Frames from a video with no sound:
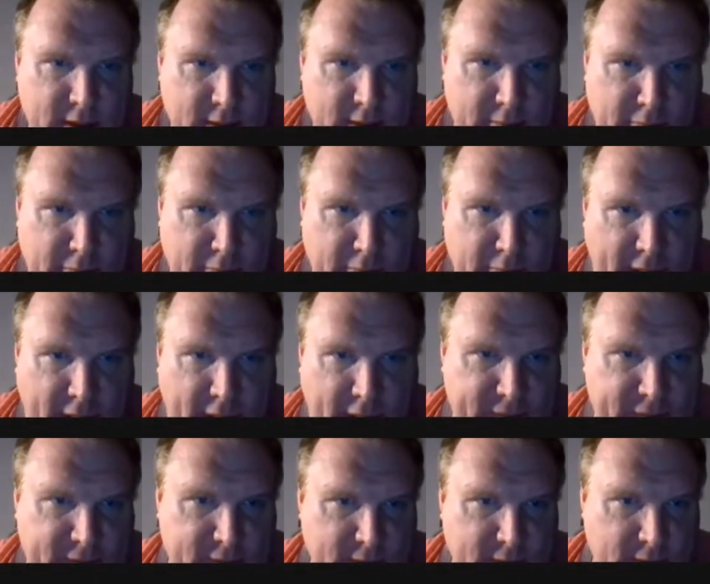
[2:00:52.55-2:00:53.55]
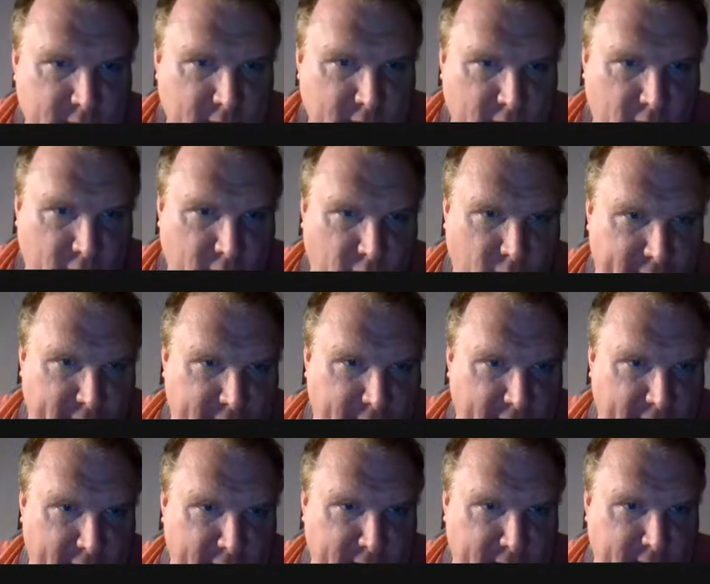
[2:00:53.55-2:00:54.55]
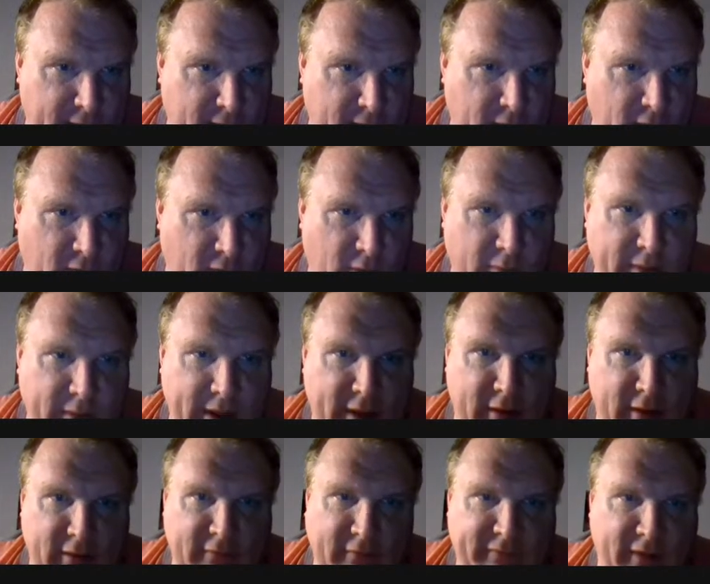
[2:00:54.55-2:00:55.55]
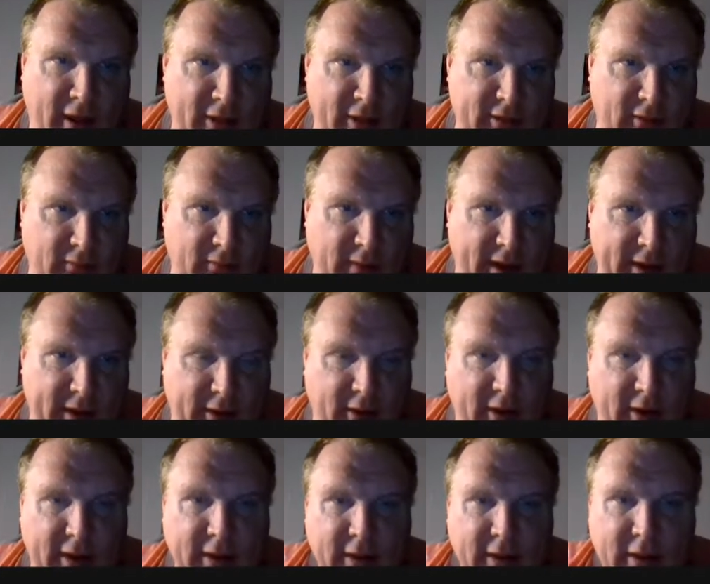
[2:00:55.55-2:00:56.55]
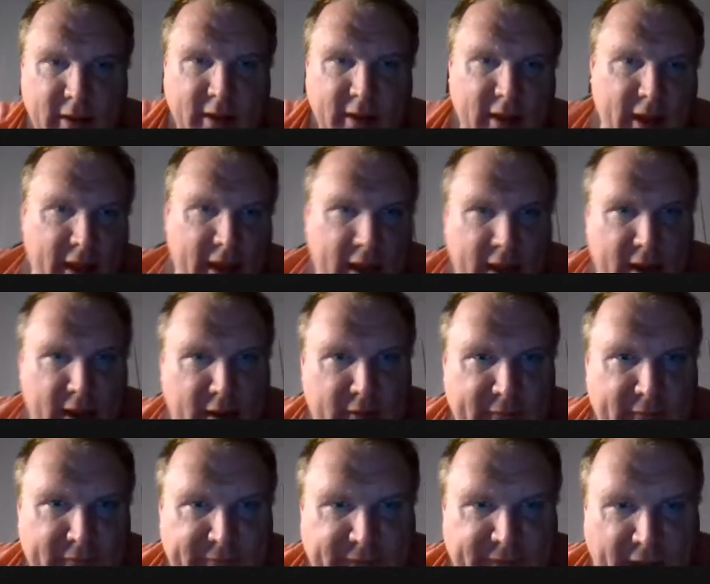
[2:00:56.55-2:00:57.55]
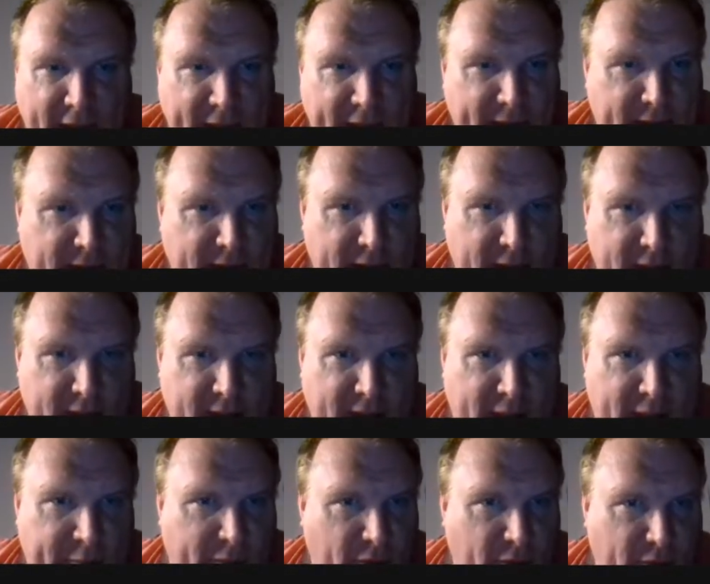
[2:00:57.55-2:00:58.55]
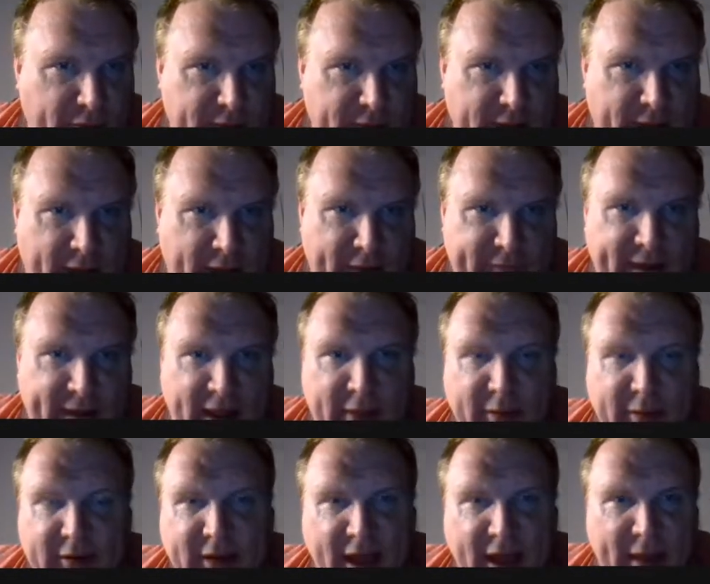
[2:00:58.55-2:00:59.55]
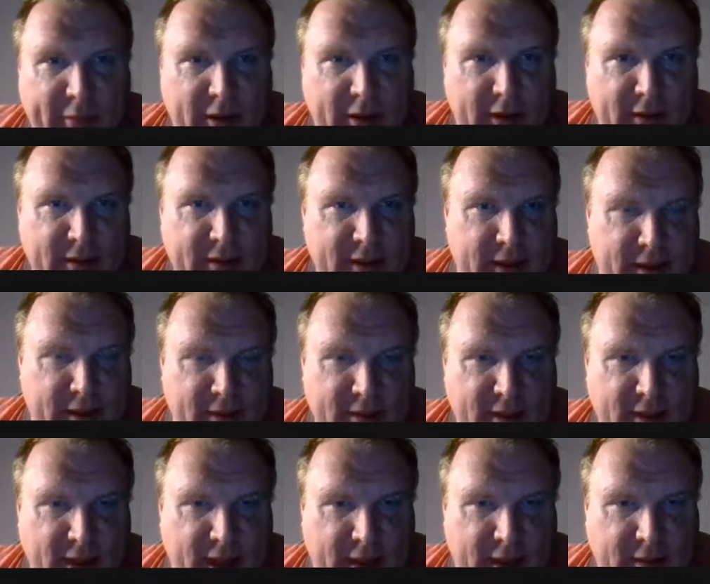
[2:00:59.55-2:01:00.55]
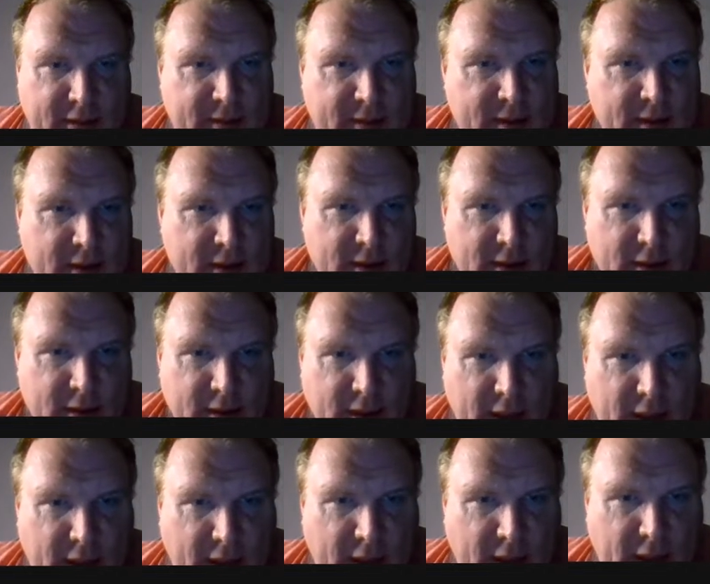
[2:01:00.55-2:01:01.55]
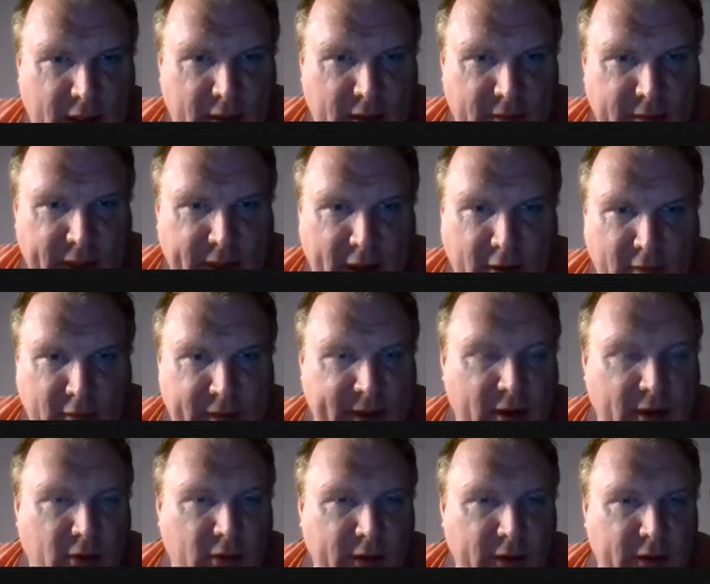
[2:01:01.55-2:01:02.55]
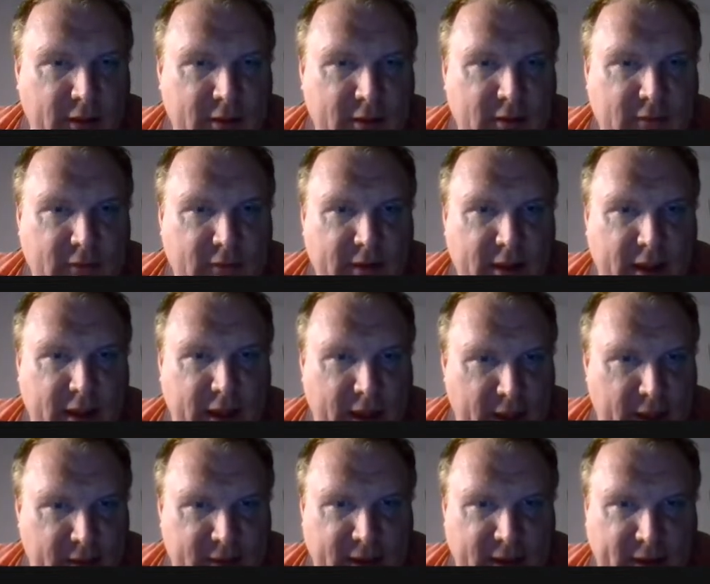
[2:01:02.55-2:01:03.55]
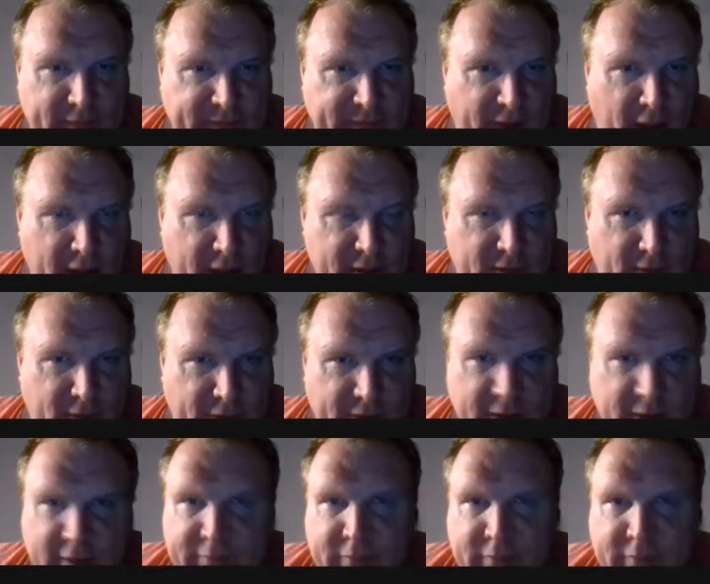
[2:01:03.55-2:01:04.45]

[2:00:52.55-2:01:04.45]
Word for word: But we can go into the fossil record and find examples of ametabolous insects uh, that are the oldest insect fossils.